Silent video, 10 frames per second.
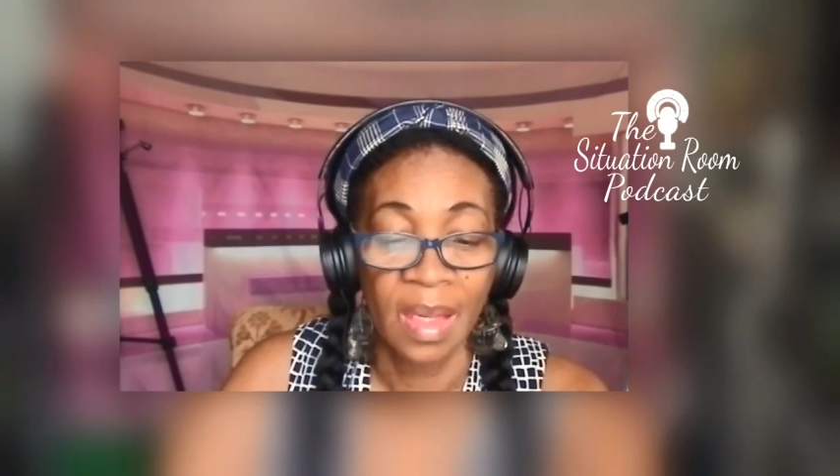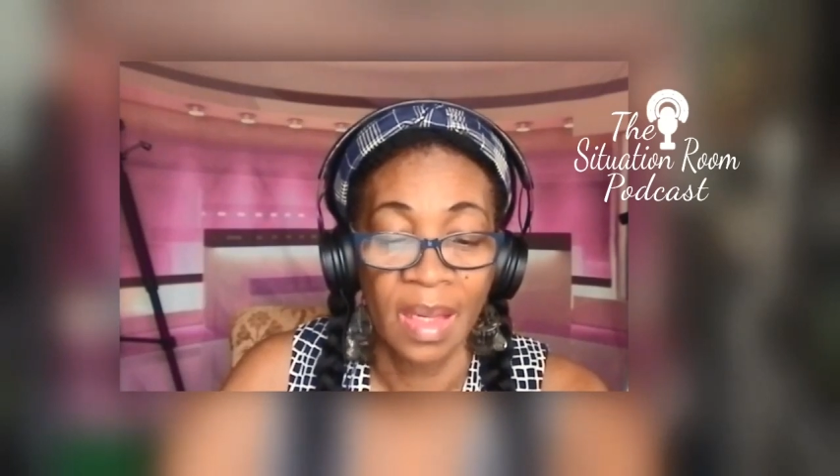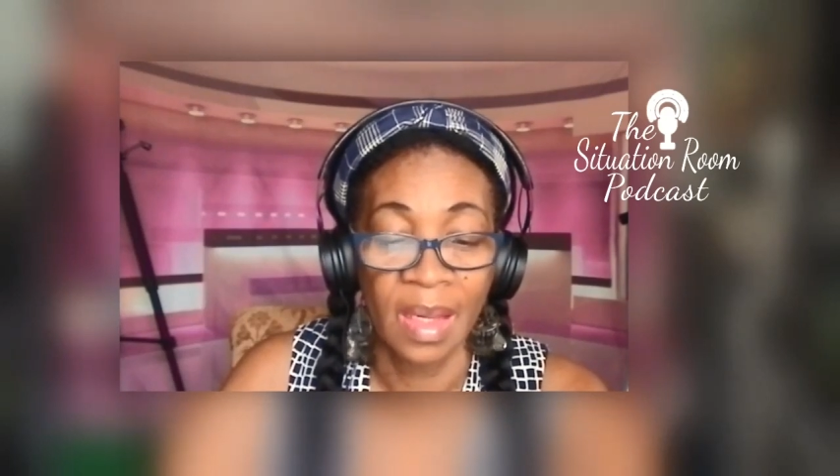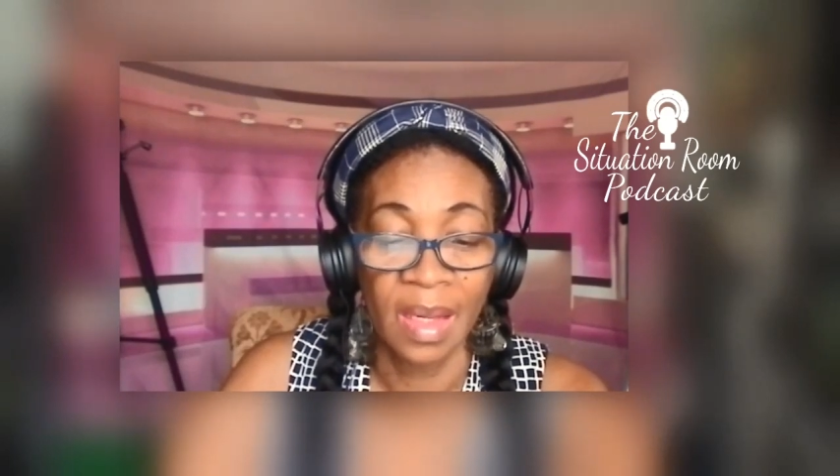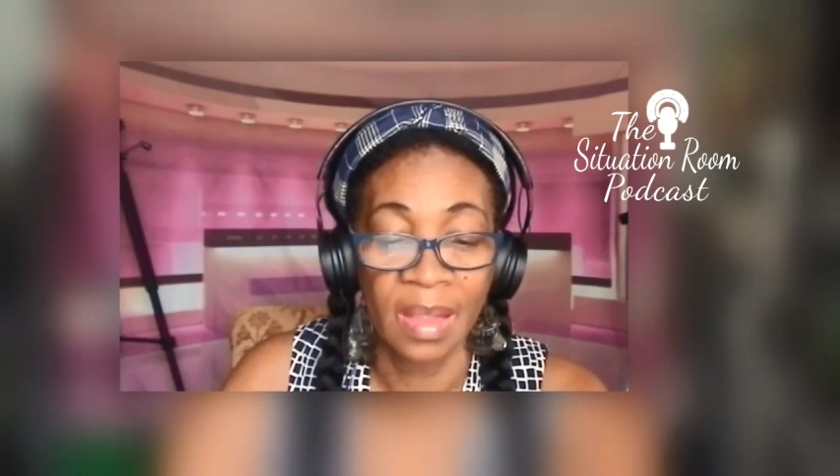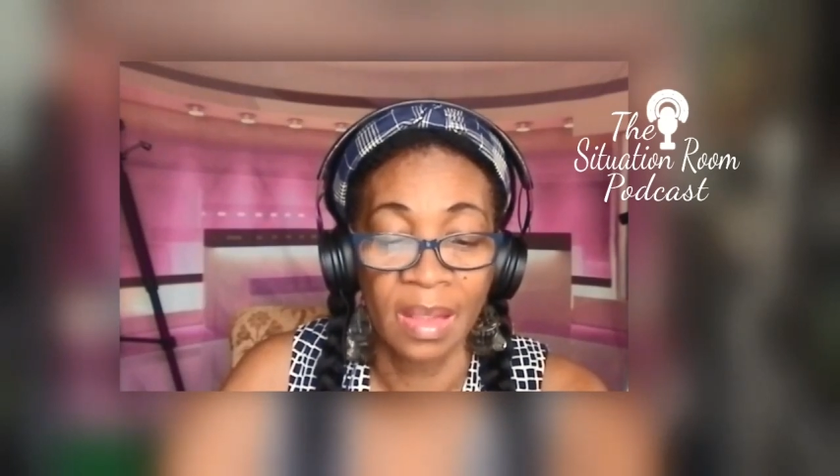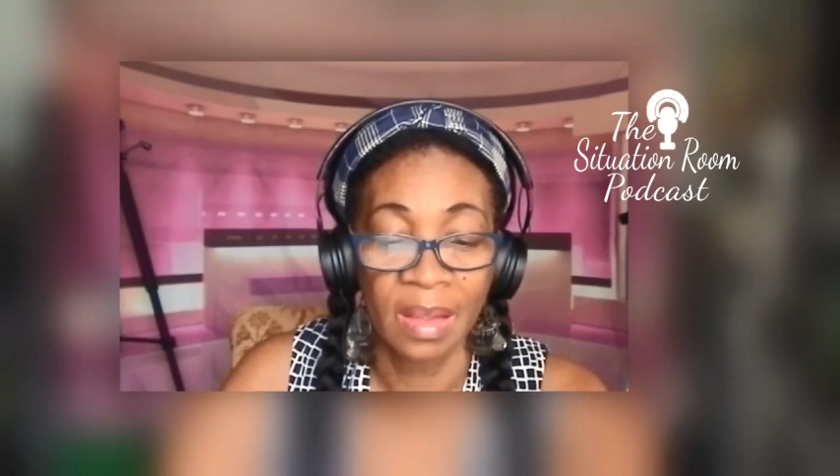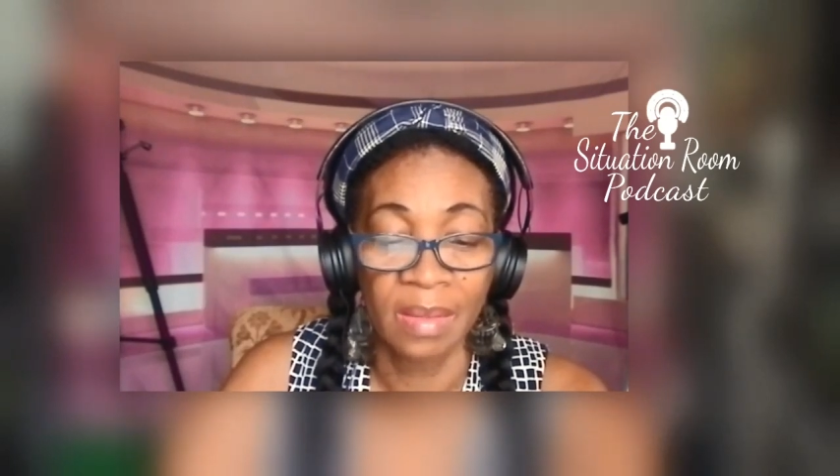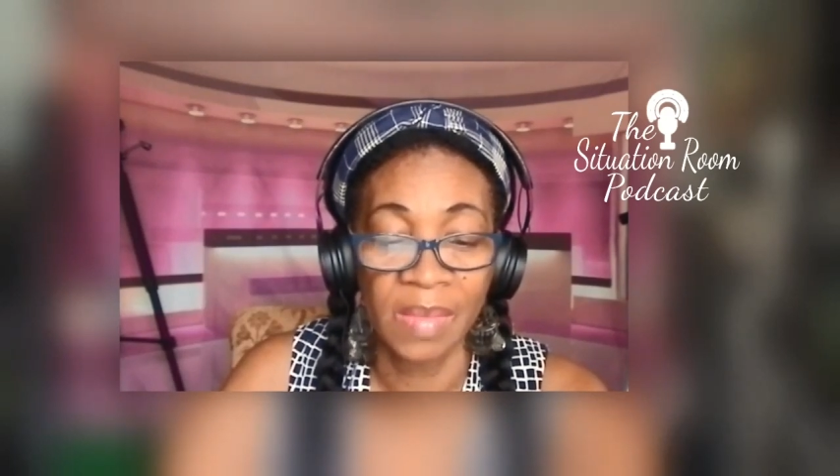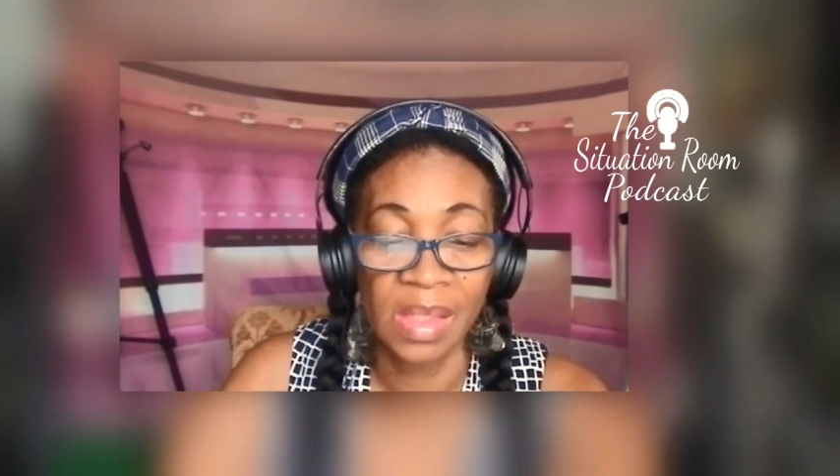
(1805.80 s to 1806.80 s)
And
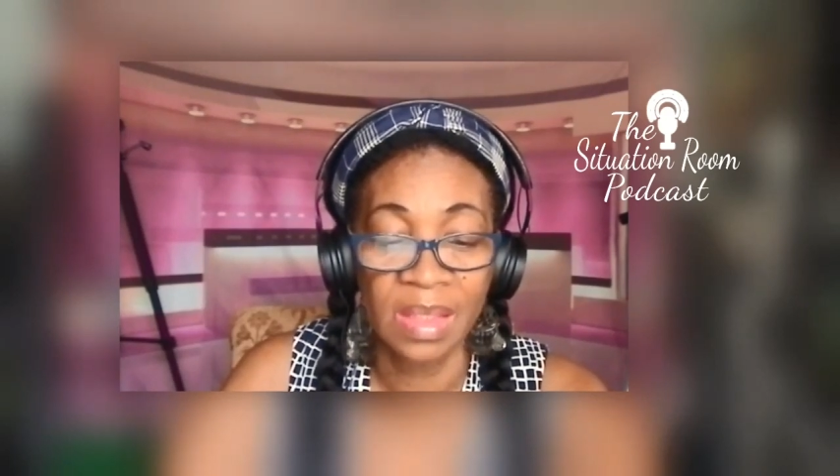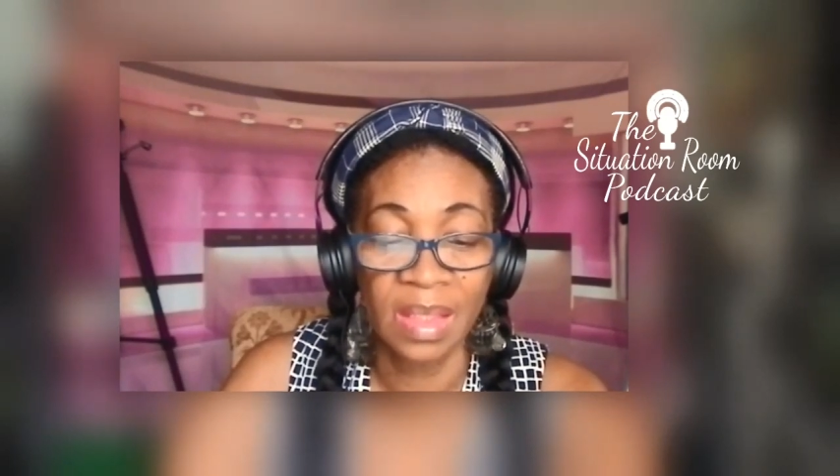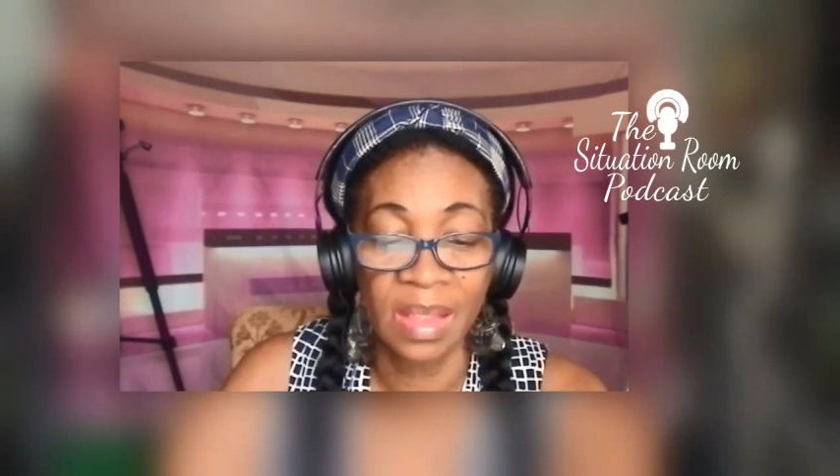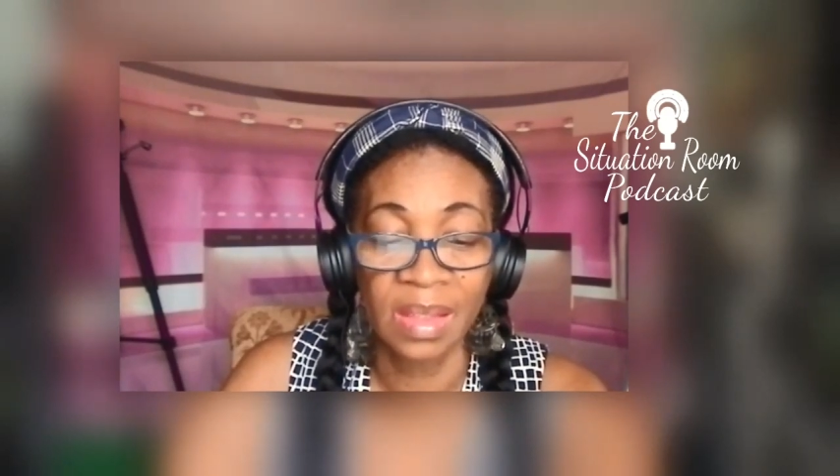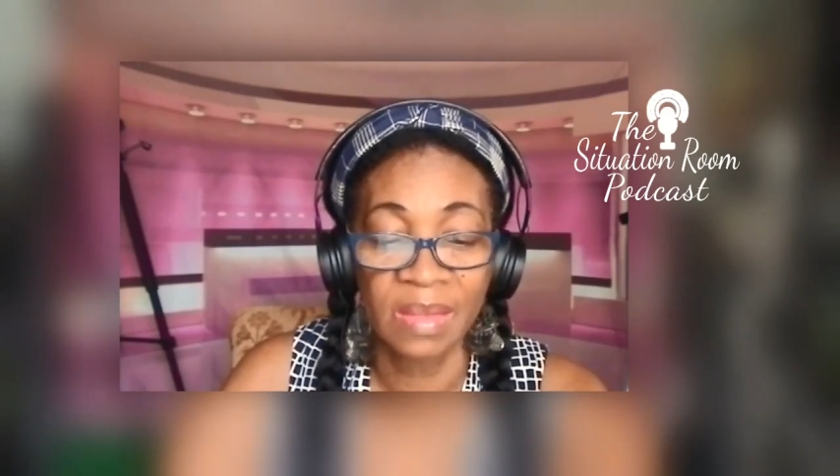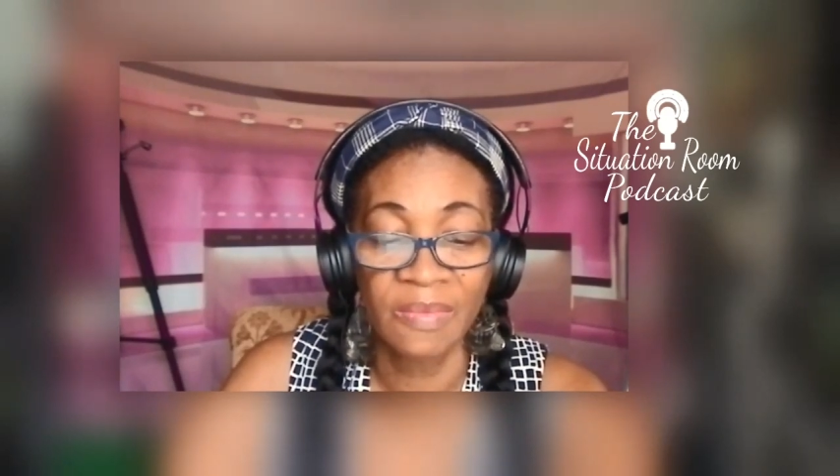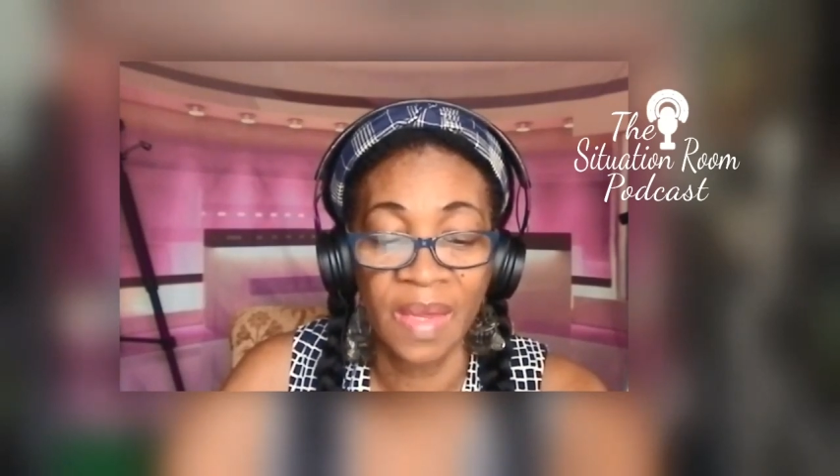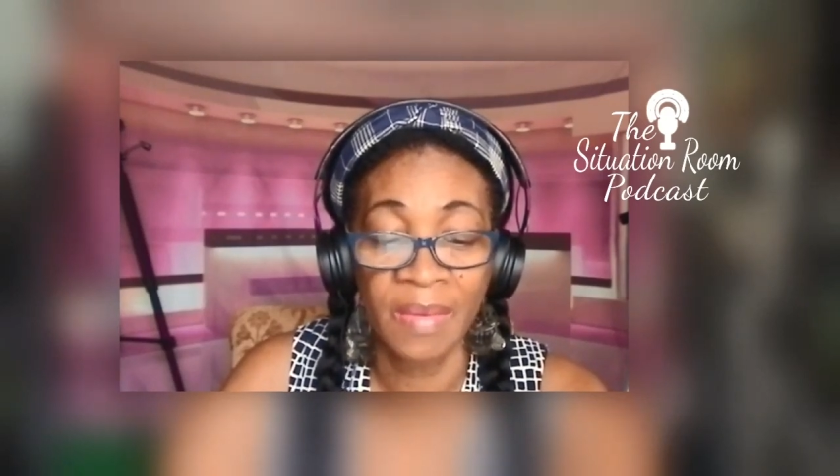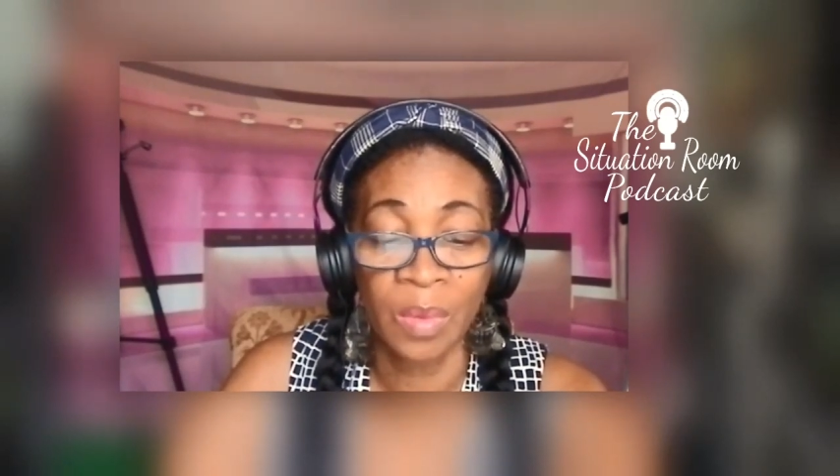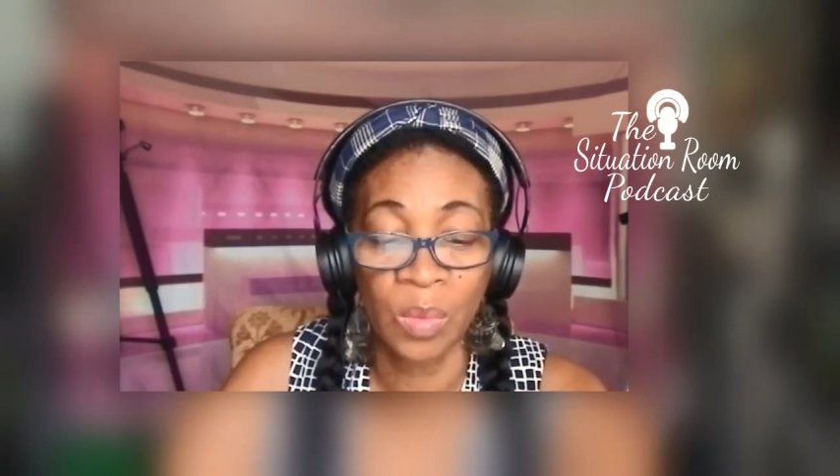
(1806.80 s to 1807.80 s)
it said this
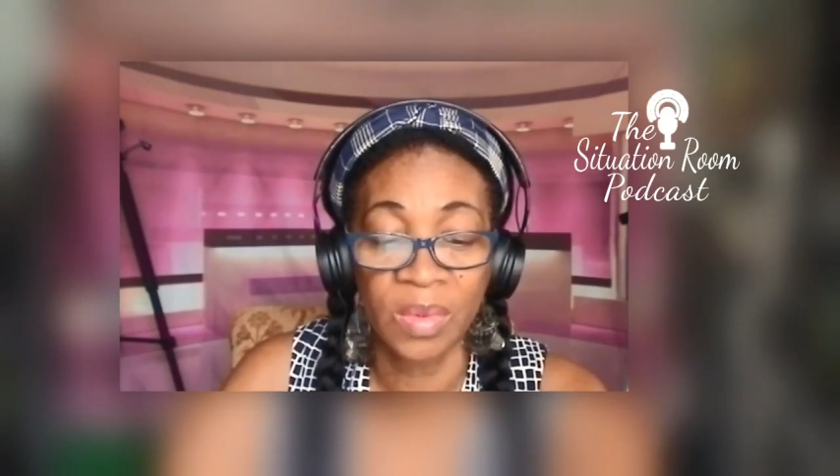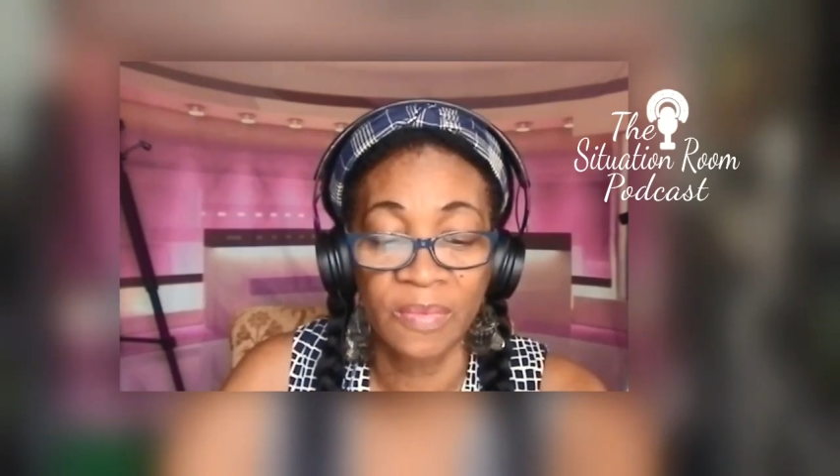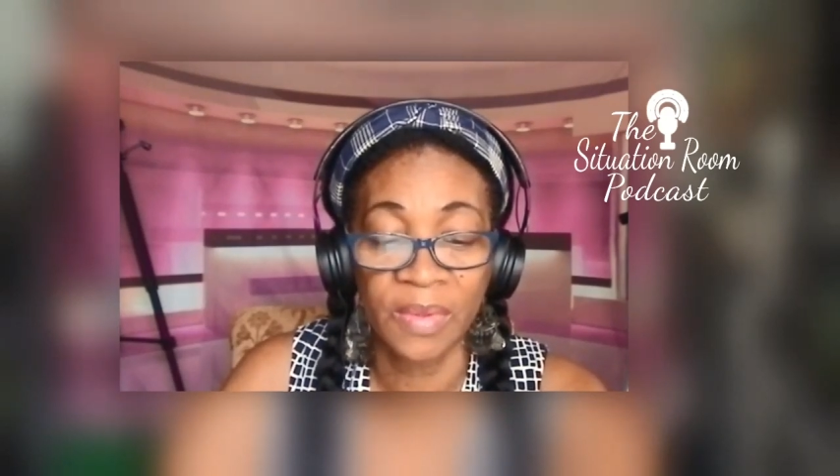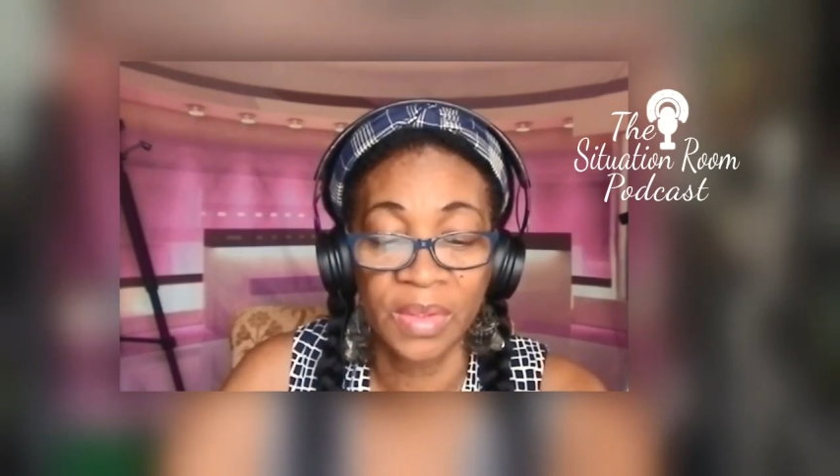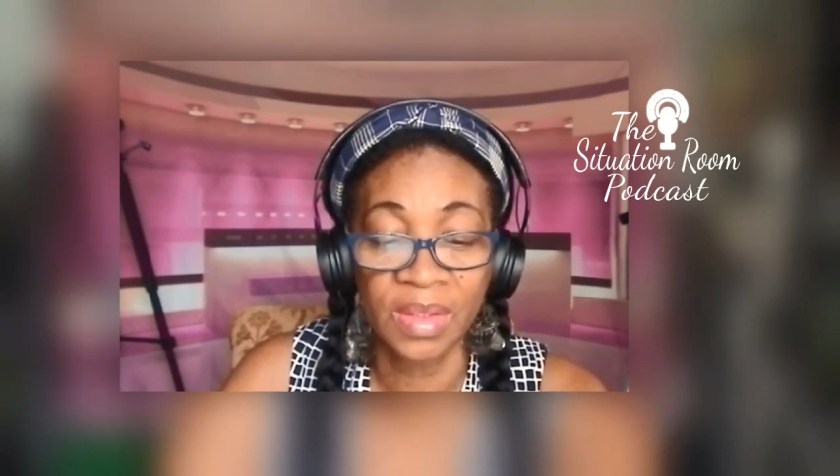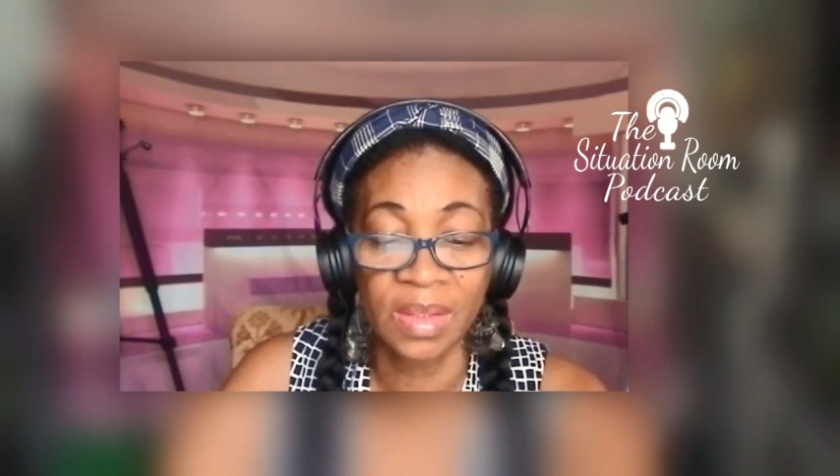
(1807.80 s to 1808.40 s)
variant was first